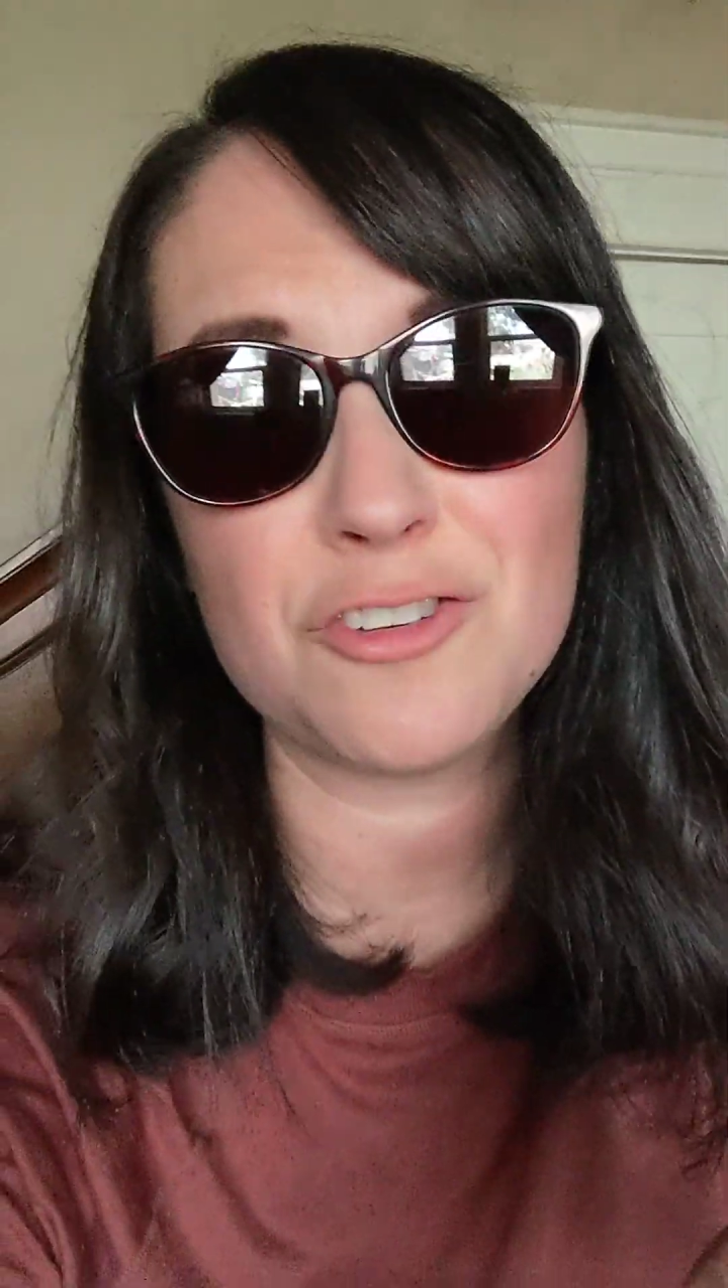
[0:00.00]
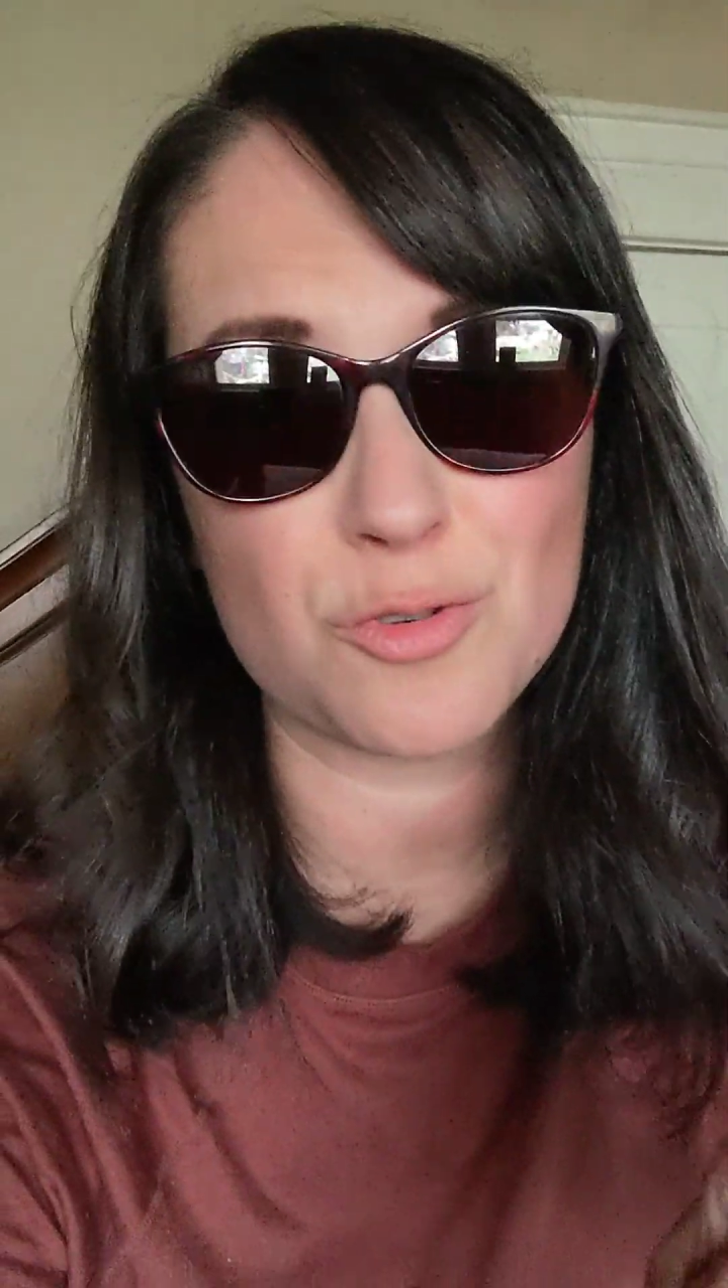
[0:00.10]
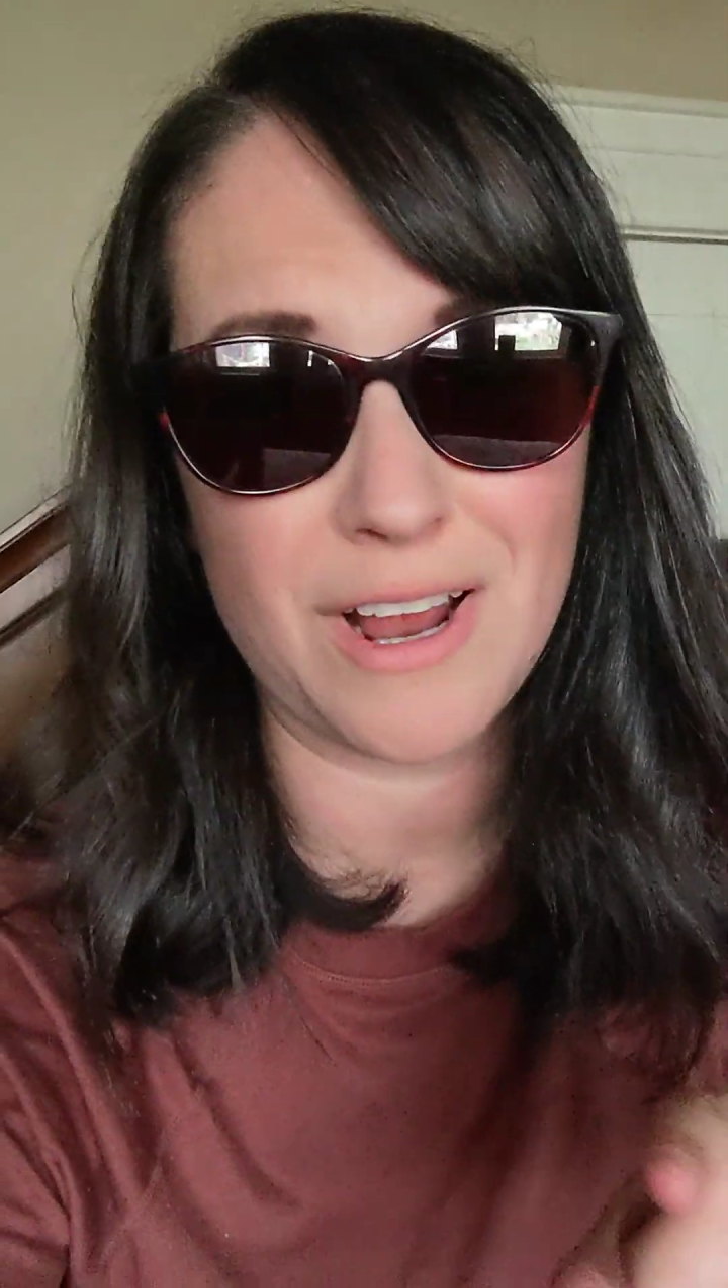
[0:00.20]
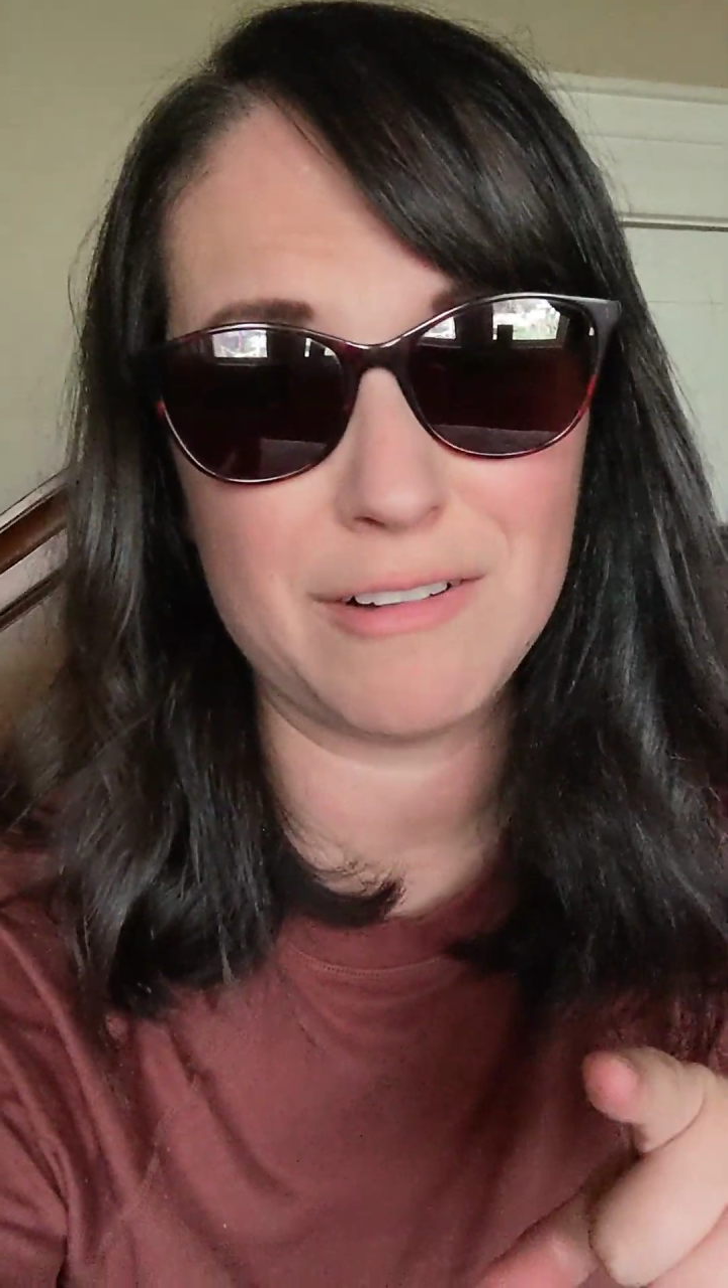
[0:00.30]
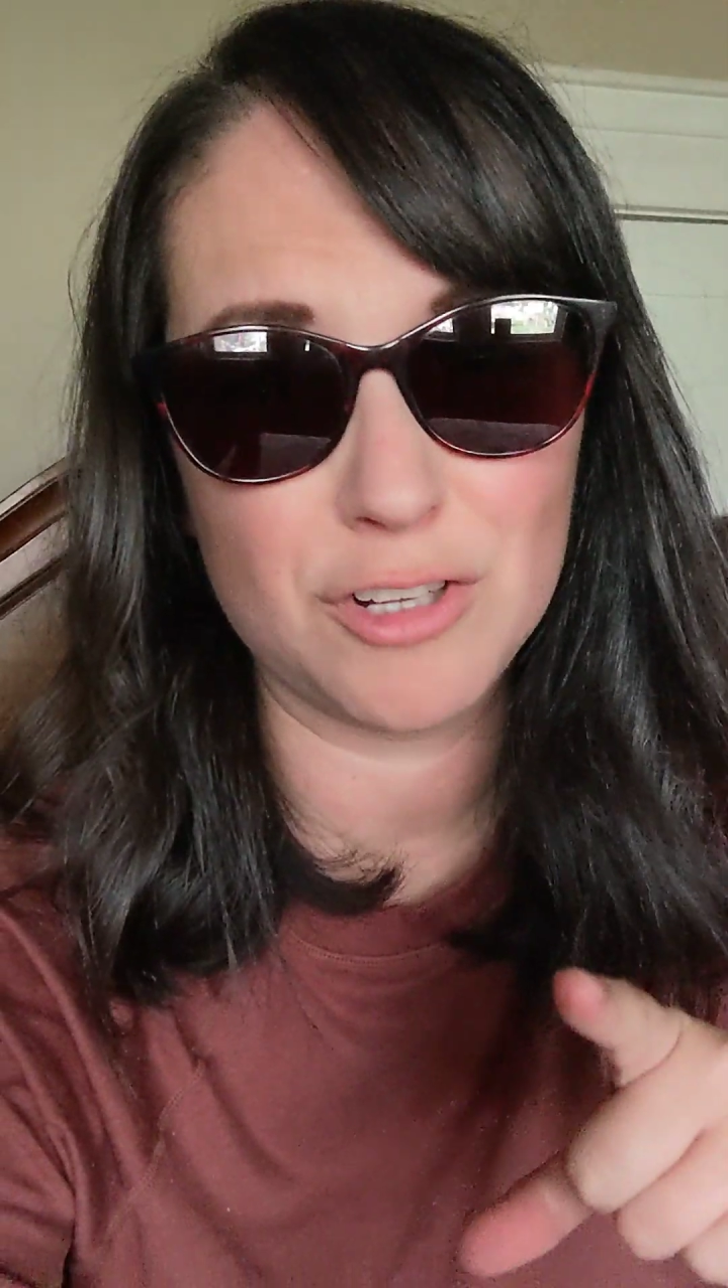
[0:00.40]

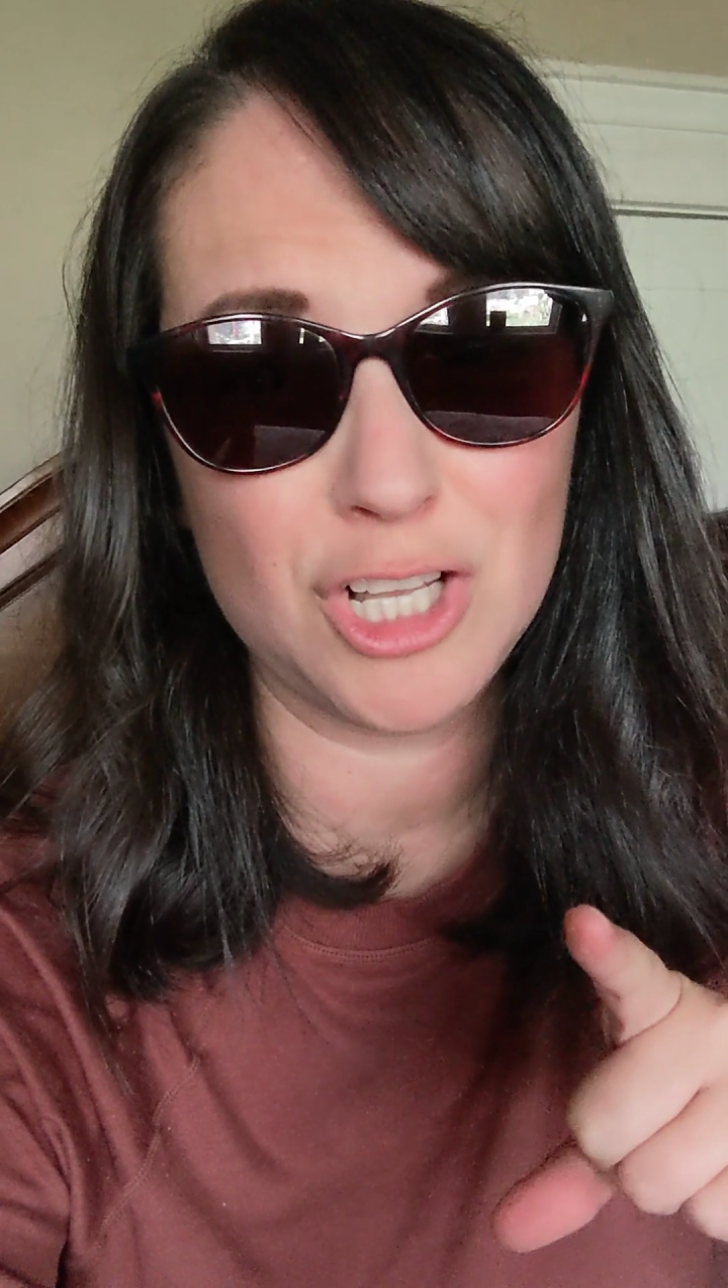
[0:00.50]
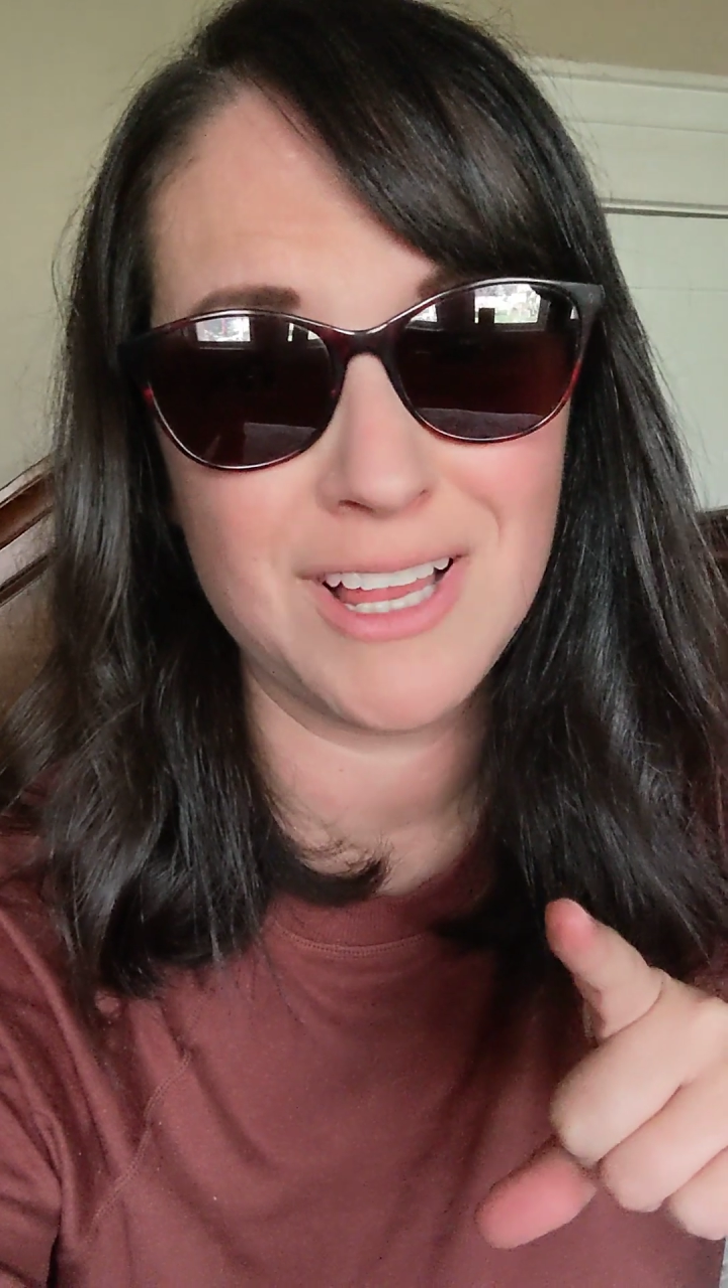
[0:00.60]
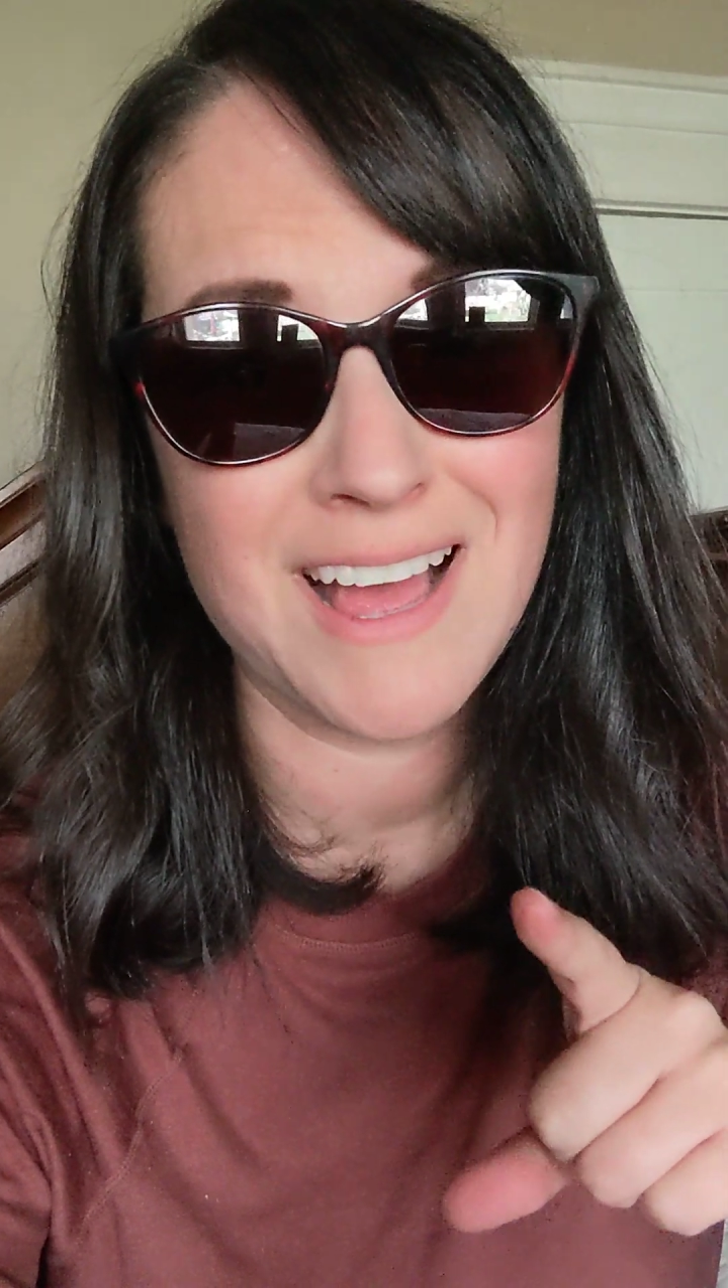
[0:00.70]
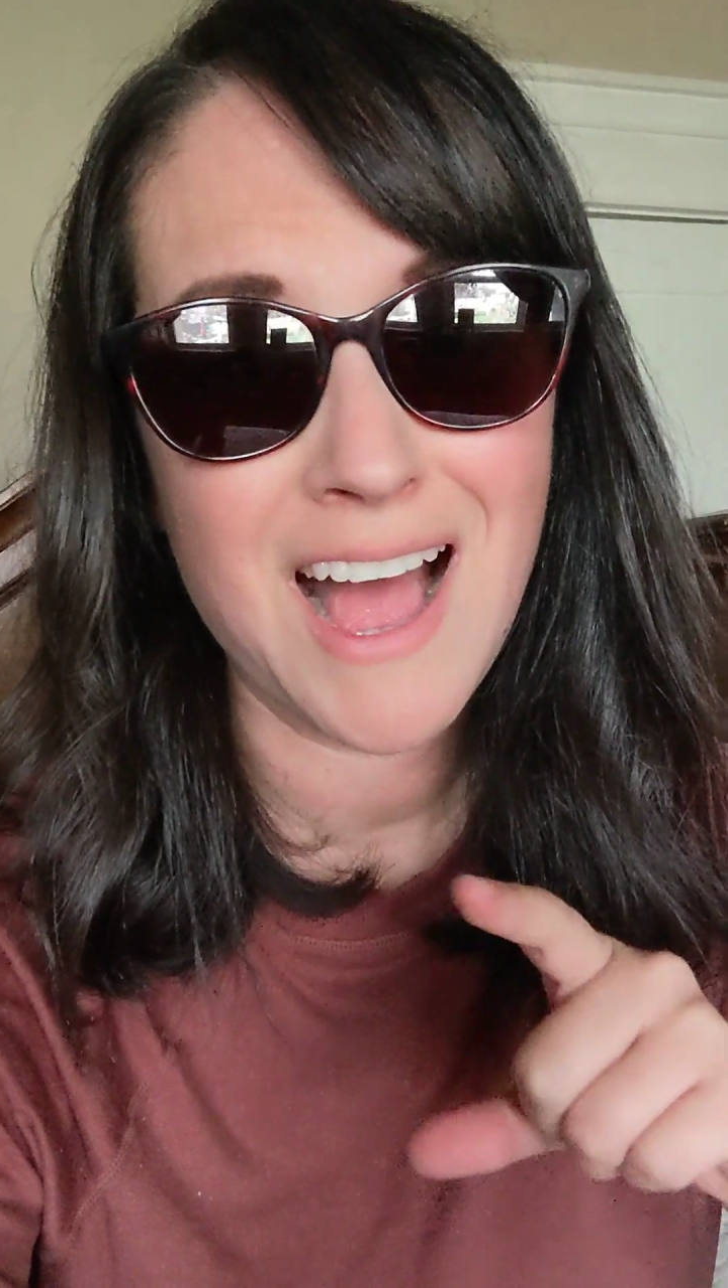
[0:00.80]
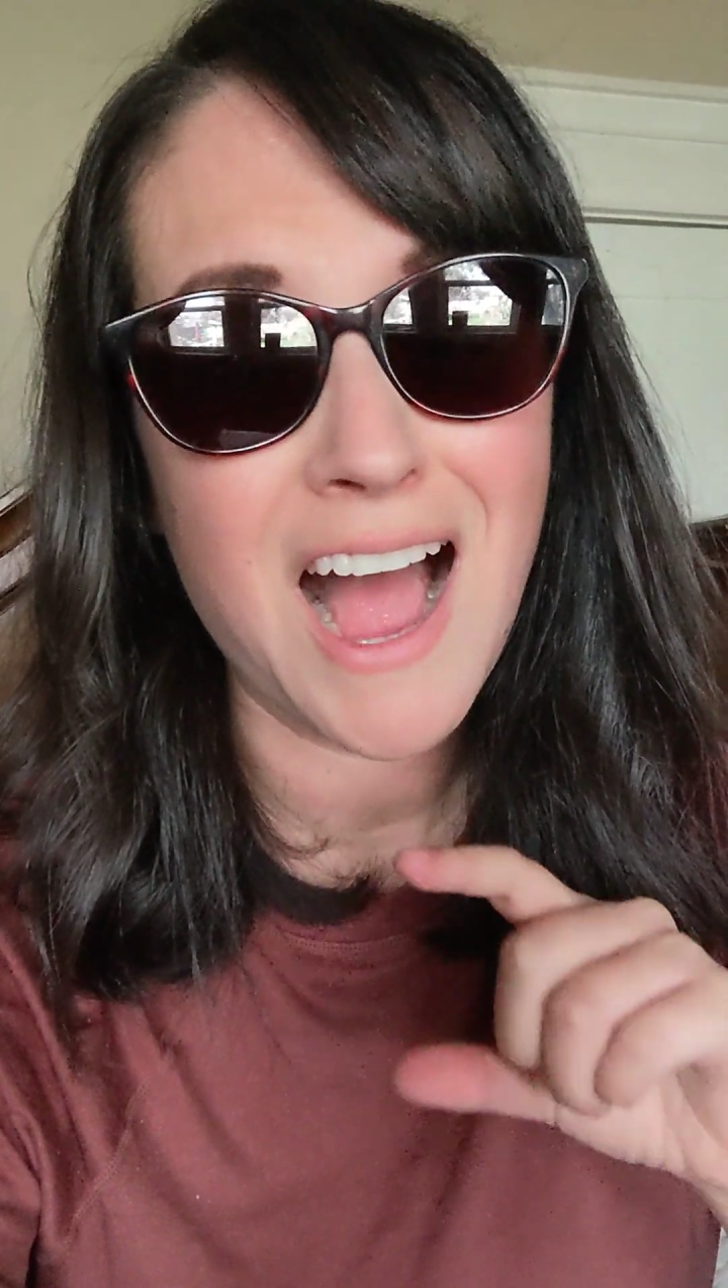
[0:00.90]
travel,